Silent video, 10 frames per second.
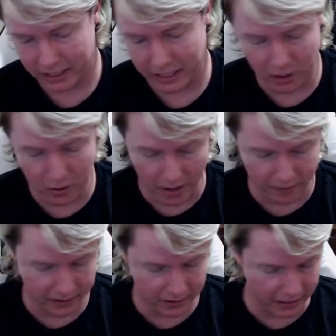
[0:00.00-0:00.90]

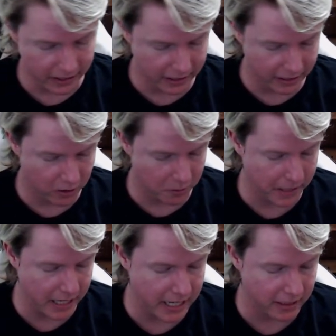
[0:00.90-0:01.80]
obviously it could
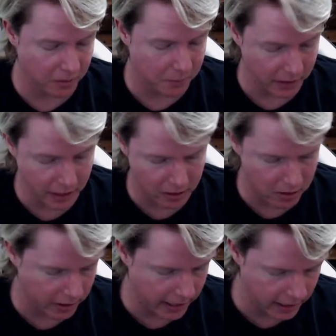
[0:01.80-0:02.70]
be easy to be like, oh
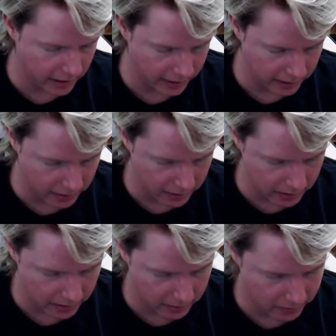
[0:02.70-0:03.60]
yeah, like
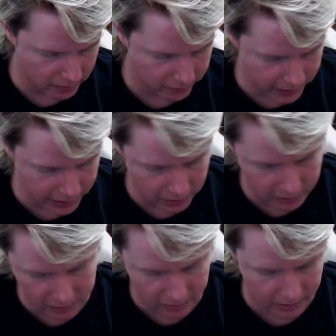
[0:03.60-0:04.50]
the
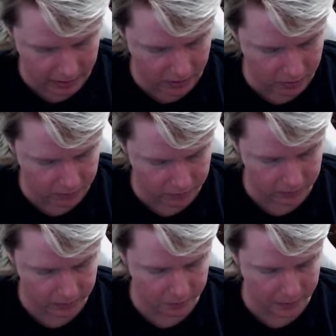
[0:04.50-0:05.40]
figures,
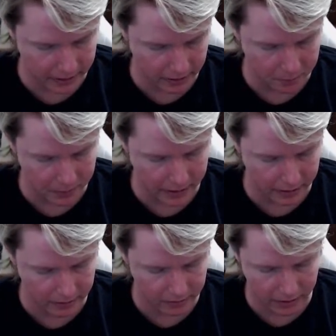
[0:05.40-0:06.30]
being the
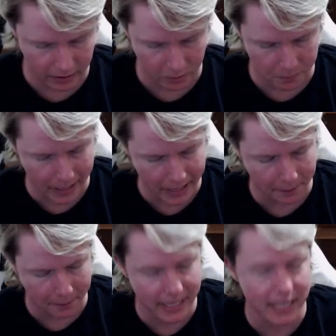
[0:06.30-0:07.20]
big, main
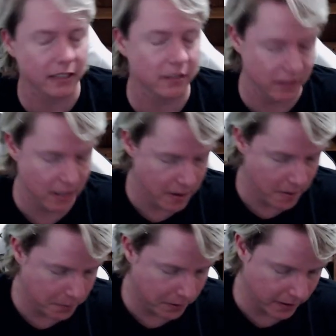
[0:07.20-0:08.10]
piece,
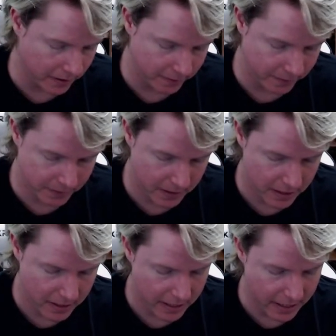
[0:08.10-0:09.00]
but
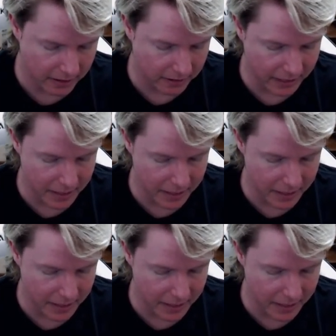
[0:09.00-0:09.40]
at the same